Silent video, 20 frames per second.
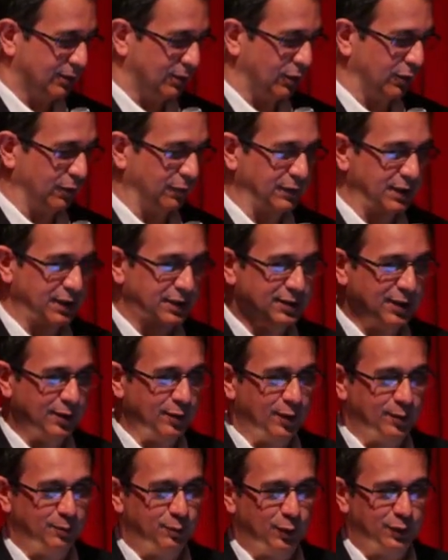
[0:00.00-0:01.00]
all of this and
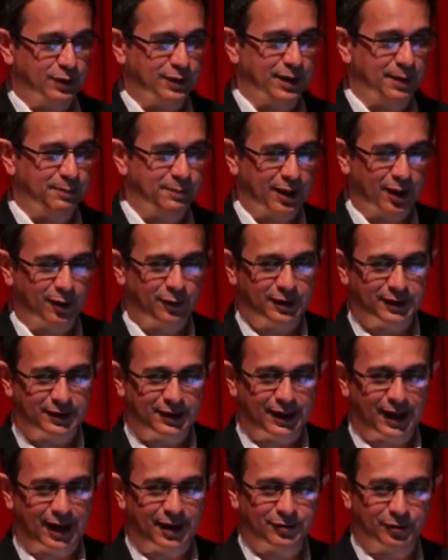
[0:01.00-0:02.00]
not put them down in
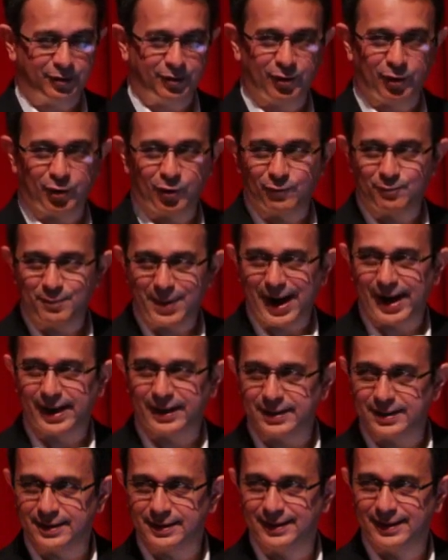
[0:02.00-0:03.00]
the category of
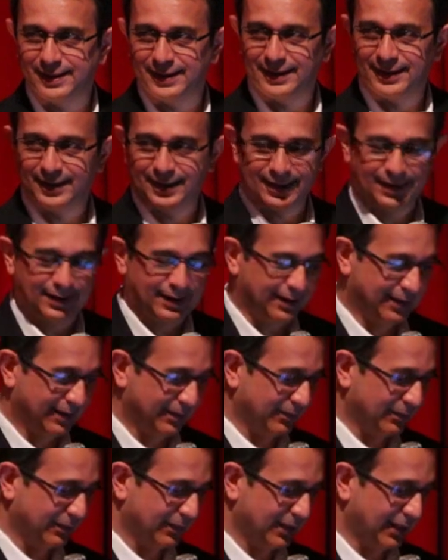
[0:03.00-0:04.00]
mad
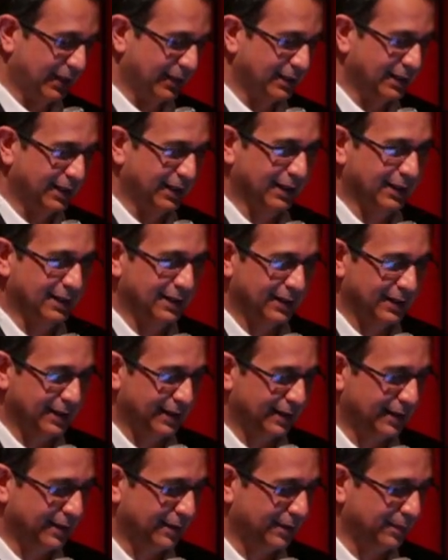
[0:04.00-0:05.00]
that Nick
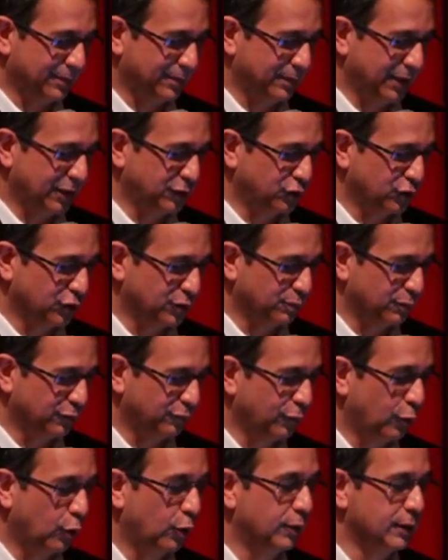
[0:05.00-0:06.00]
mentioned
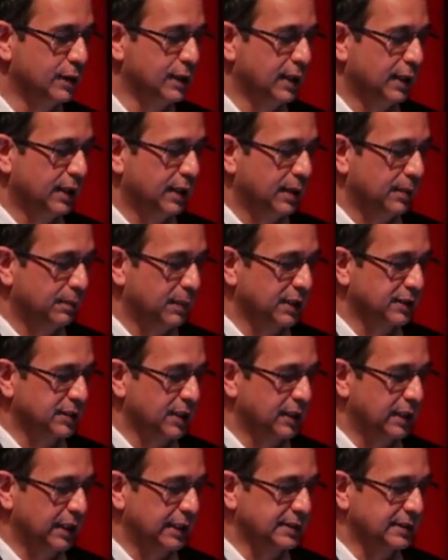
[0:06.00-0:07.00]
before. But
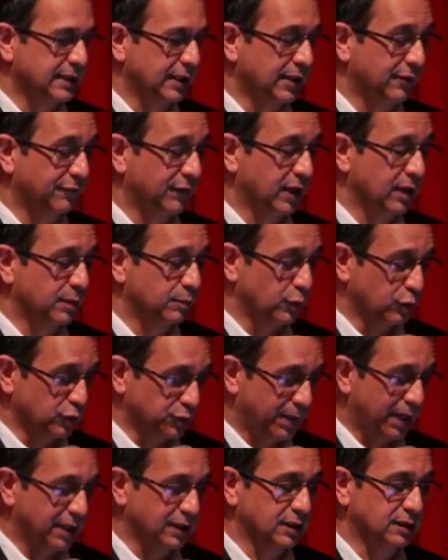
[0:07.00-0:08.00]
certainly significant
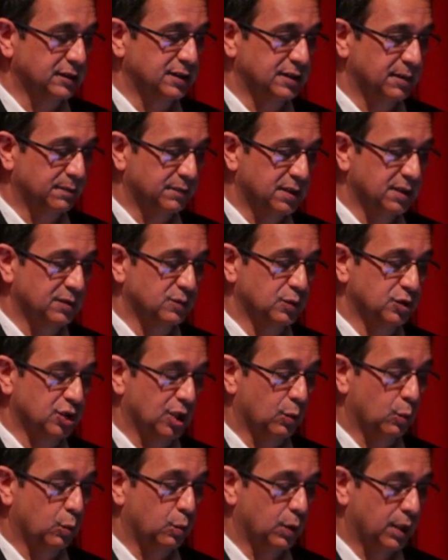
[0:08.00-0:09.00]
postprandial symptoms which
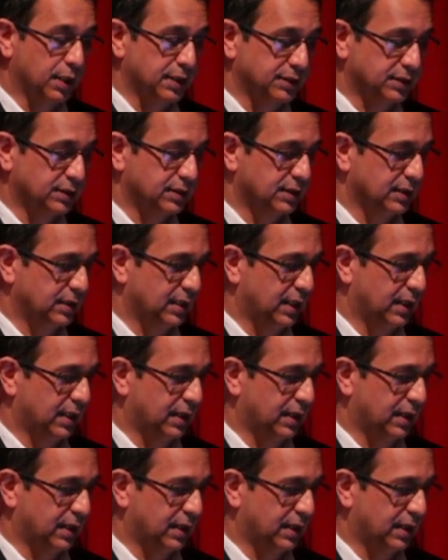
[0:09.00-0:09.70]
are worse